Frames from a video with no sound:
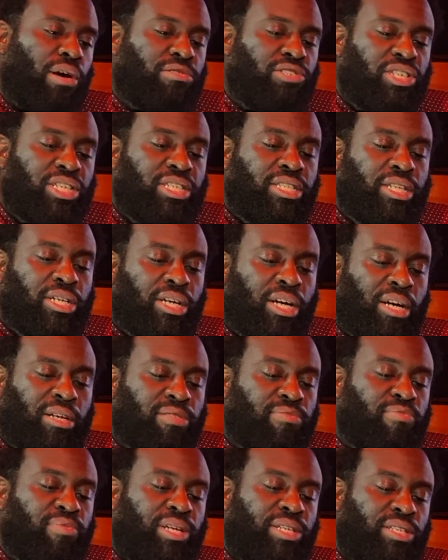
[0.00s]
Just
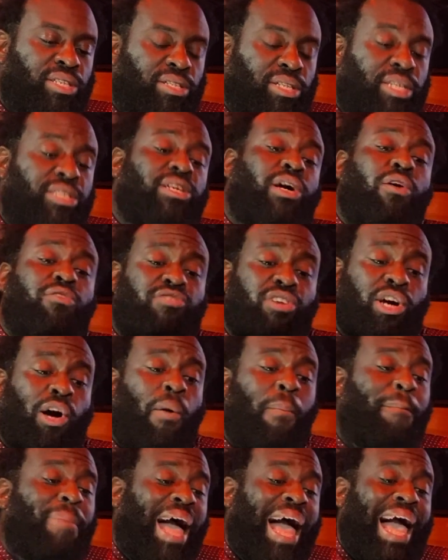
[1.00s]
let's go
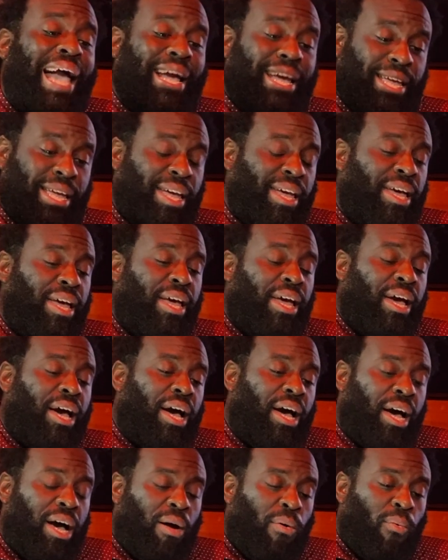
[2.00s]
back.
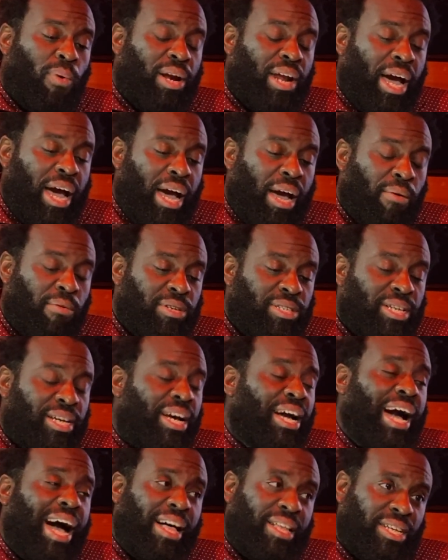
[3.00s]
When I was in
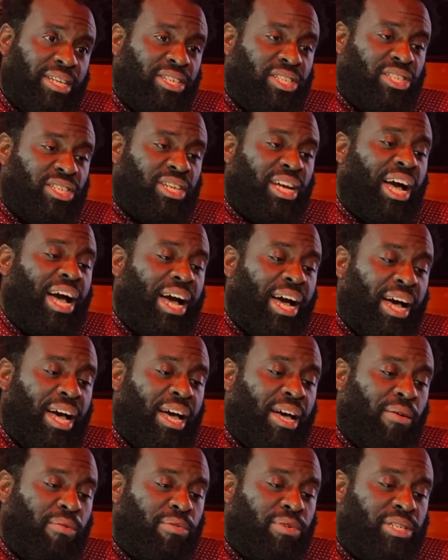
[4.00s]
college,
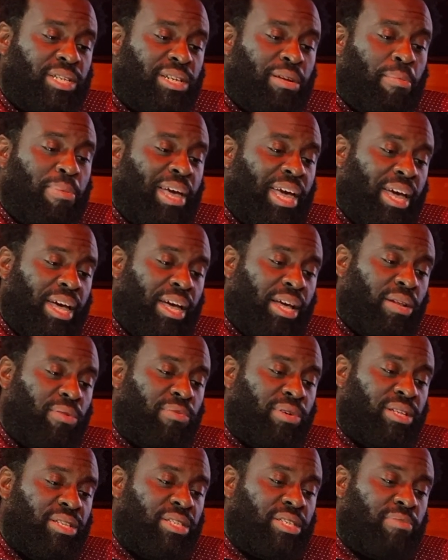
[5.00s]
I was in a band
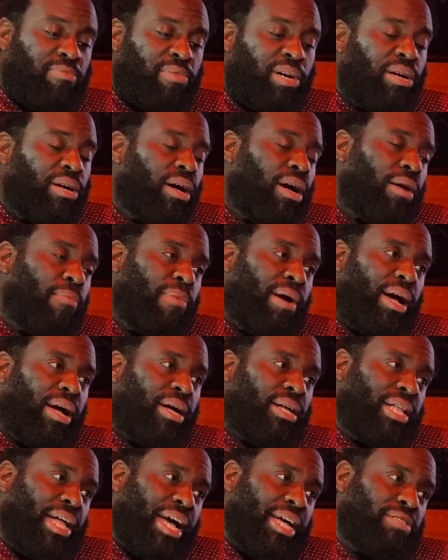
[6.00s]
with some of my
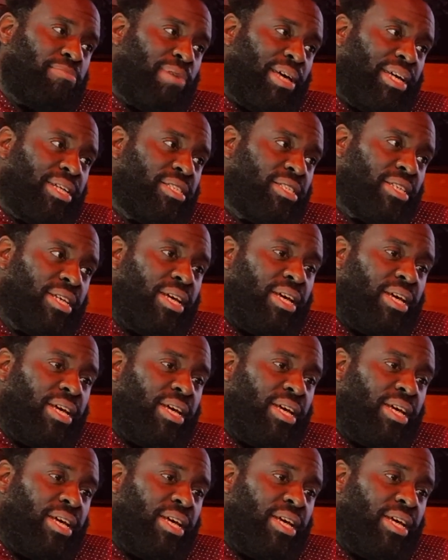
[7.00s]
classmates,